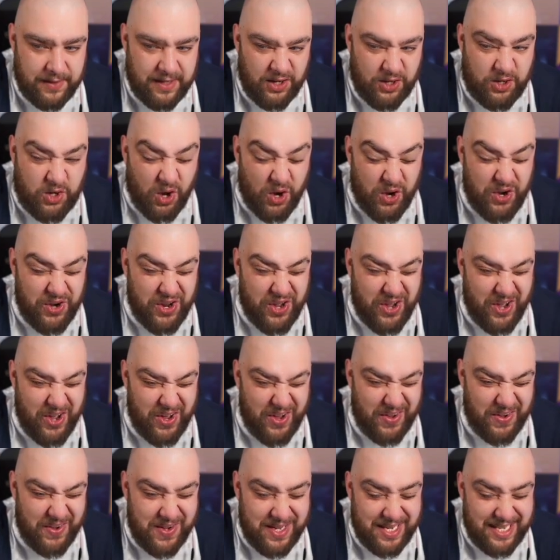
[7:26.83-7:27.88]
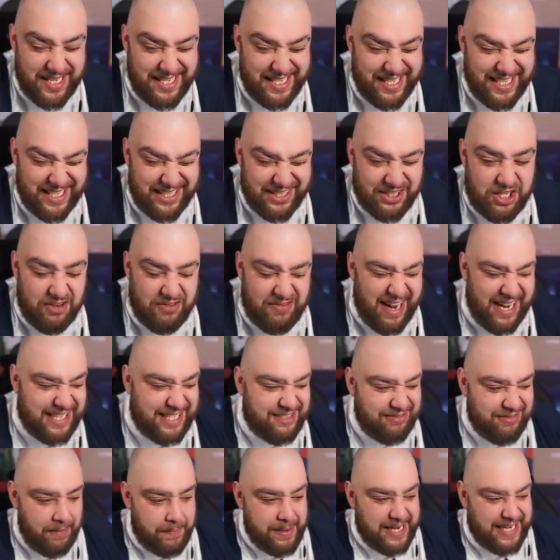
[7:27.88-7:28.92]
Gundo. The Reds
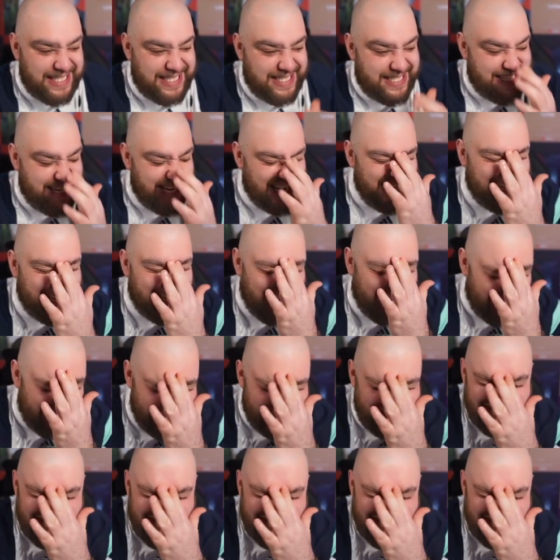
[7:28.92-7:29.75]
are a bit stinky.